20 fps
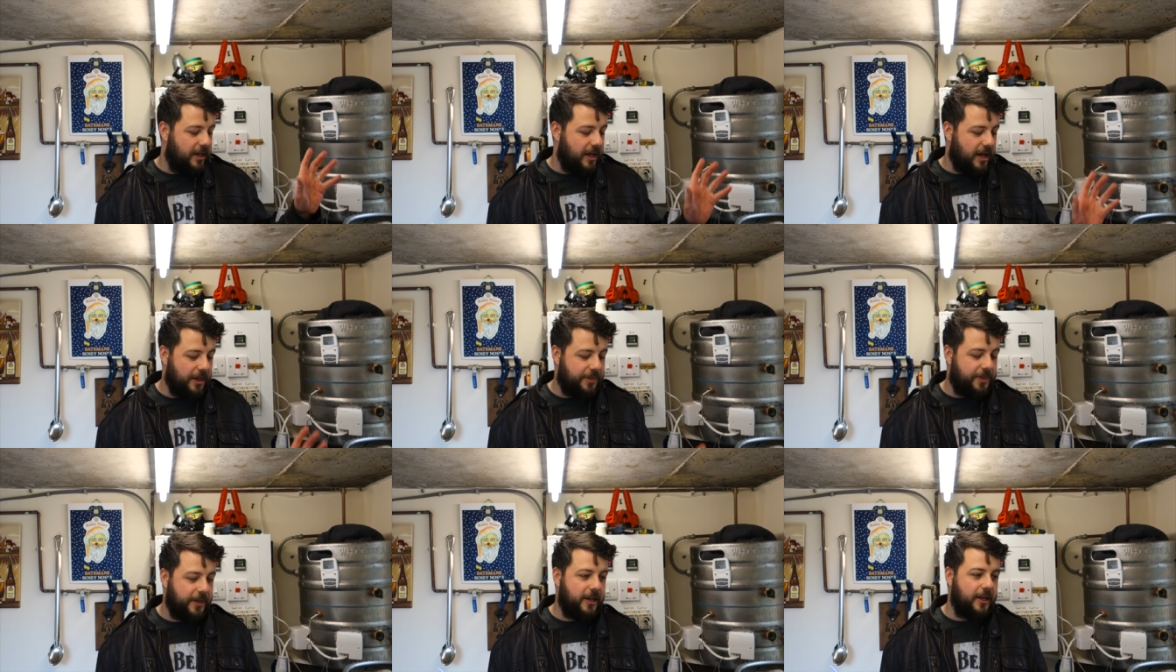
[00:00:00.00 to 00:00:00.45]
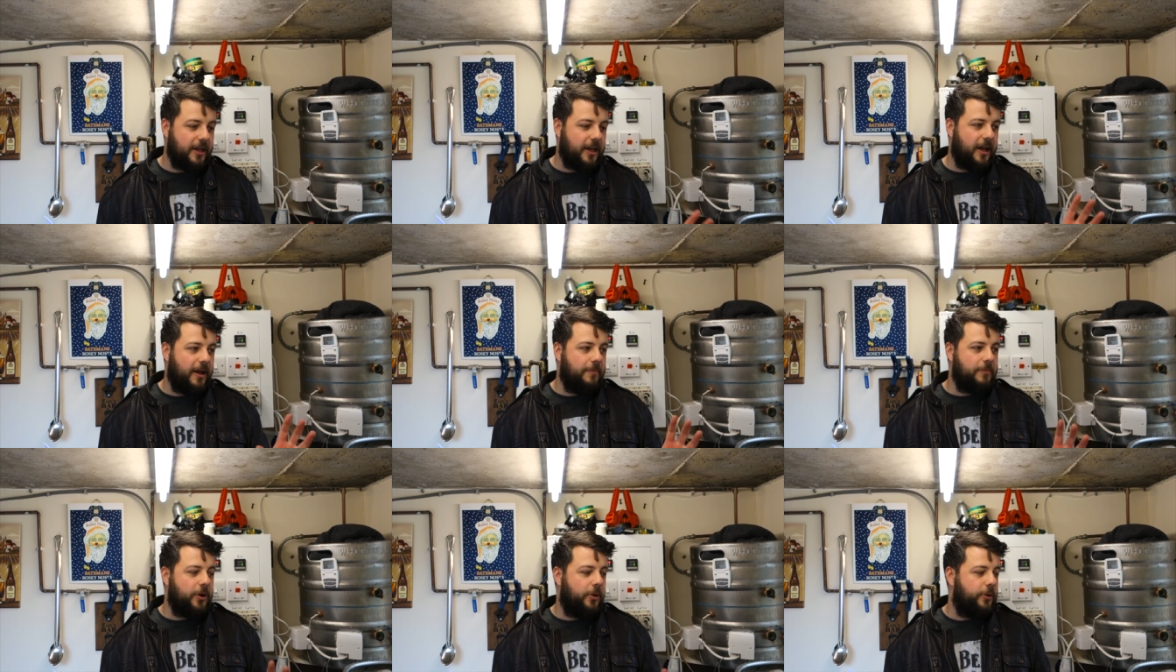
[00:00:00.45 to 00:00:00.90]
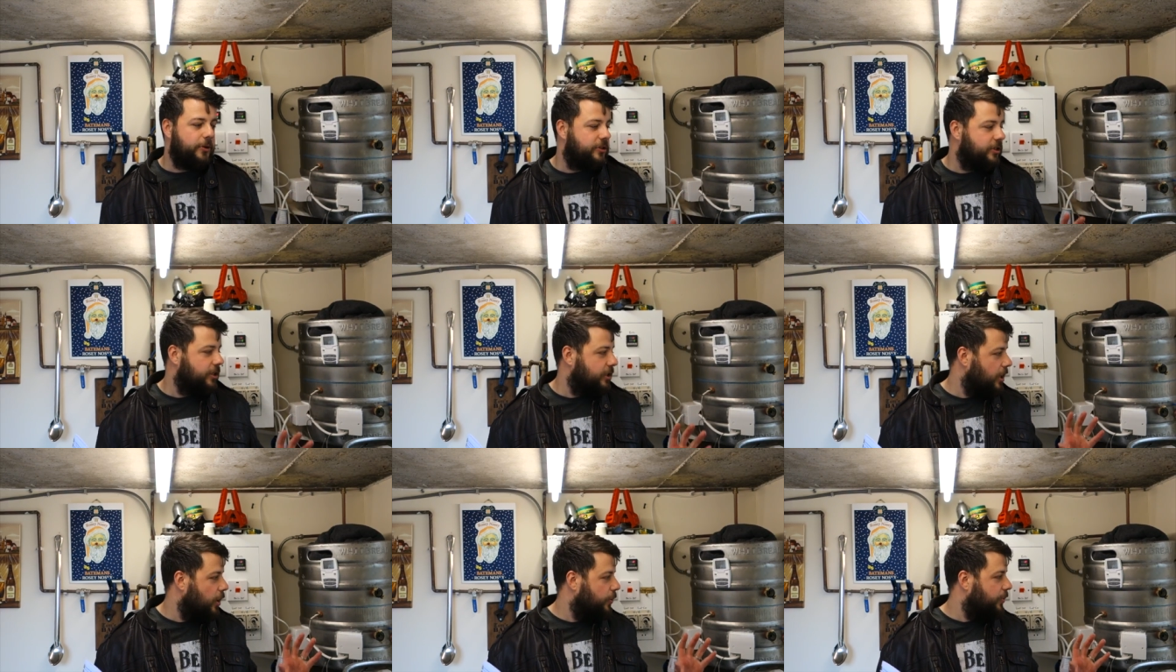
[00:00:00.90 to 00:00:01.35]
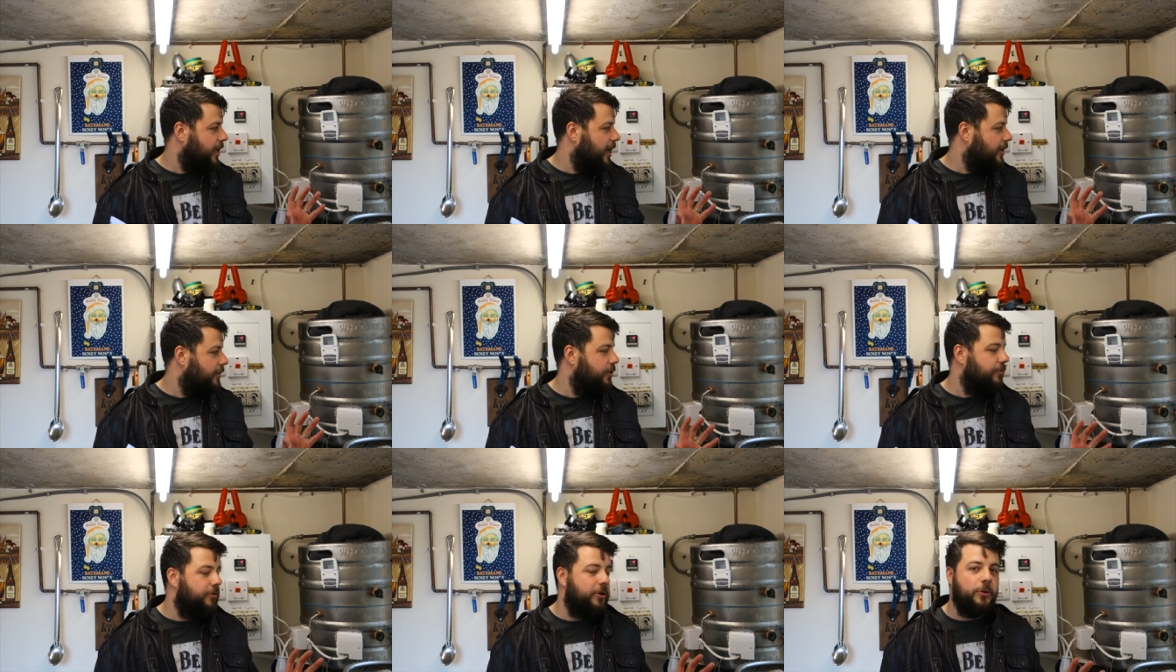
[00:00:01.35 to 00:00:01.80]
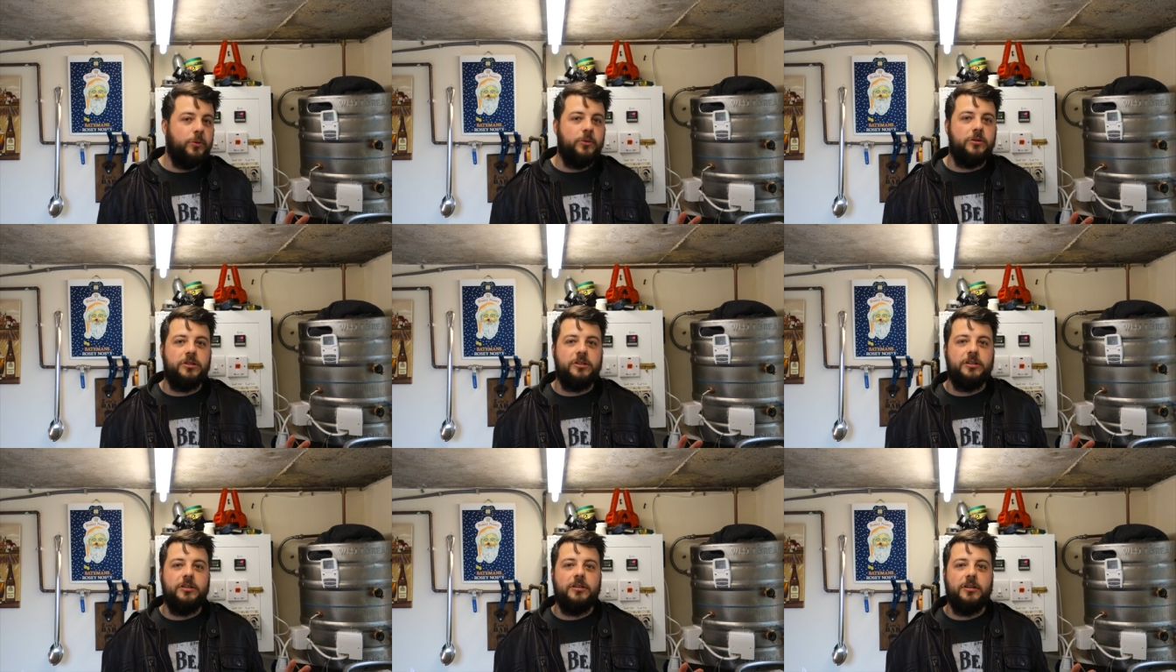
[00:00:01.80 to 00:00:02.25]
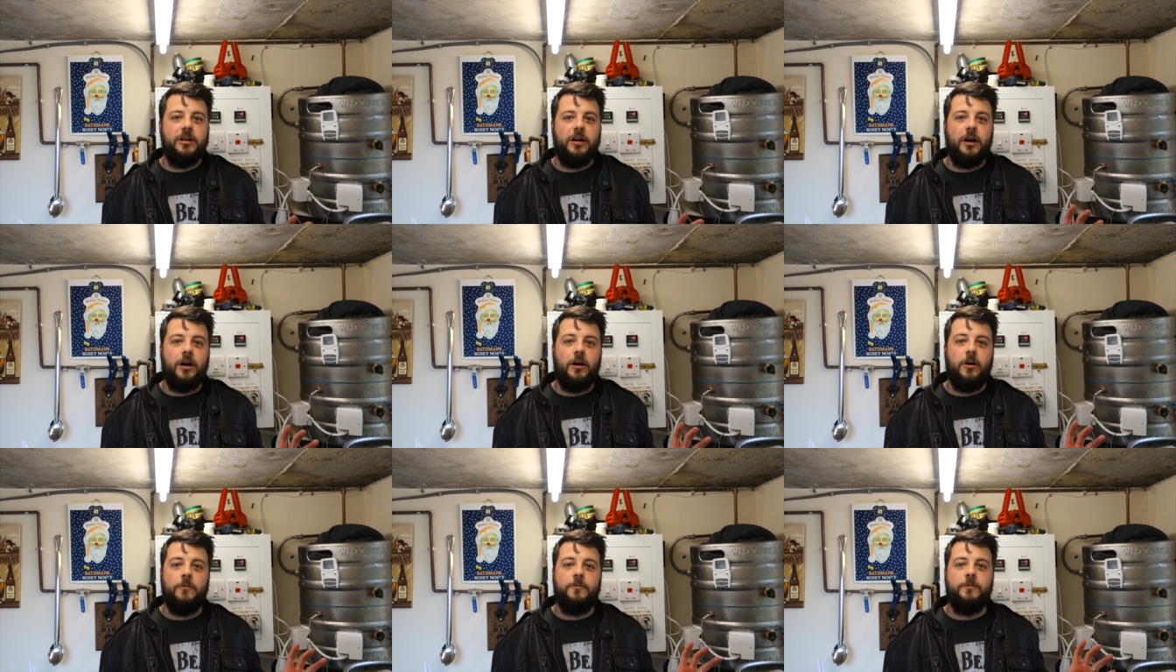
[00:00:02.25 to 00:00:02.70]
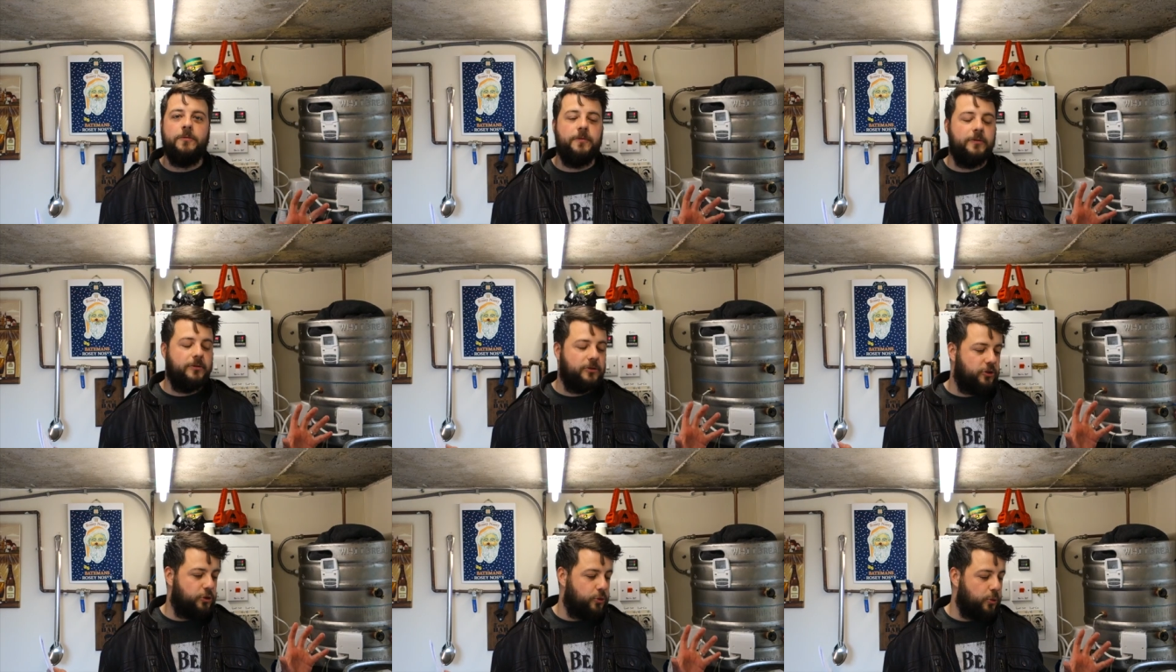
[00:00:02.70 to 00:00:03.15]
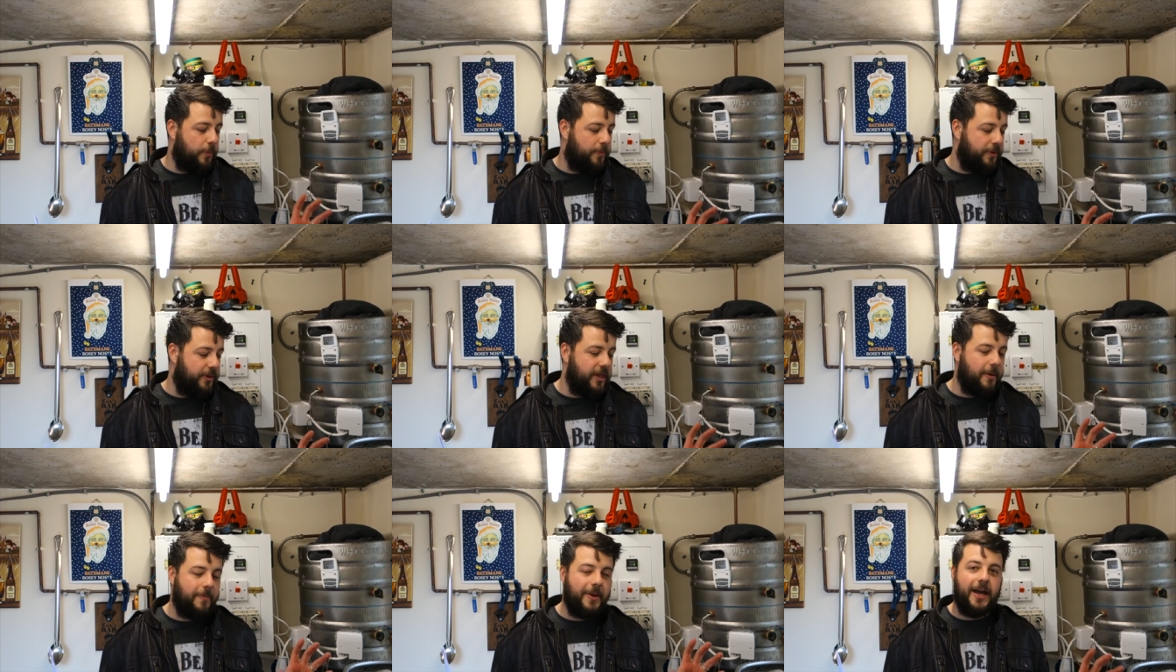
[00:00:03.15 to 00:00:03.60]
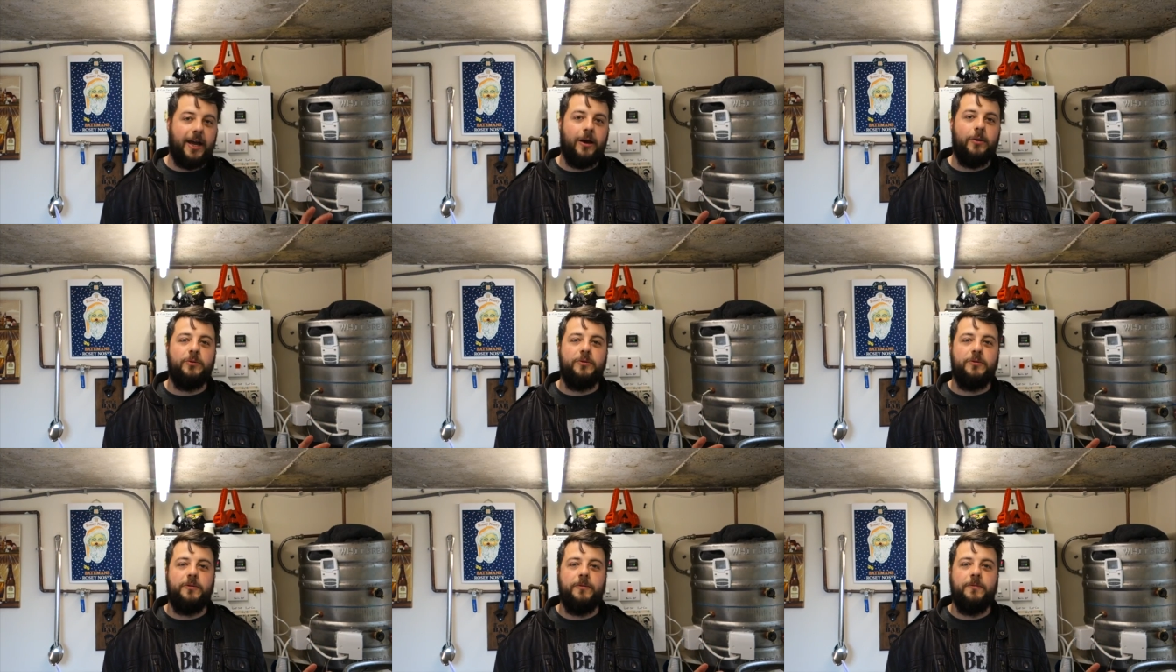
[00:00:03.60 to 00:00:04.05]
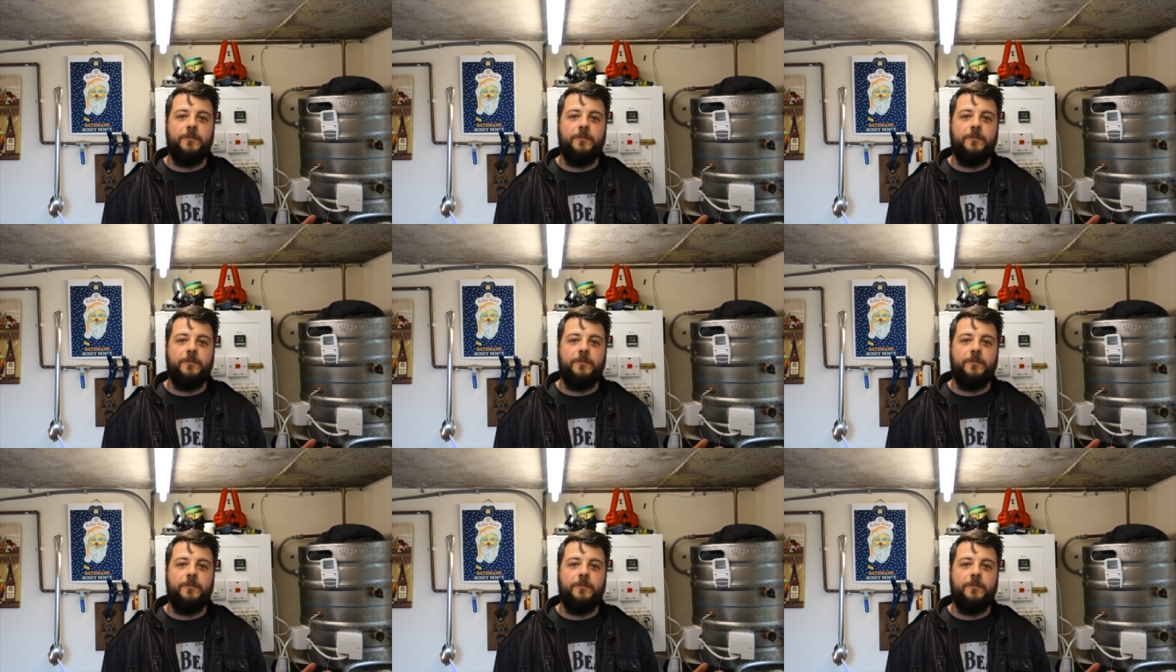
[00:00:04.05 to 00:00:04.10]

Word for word: I think I'm going to go down the route of swapping them out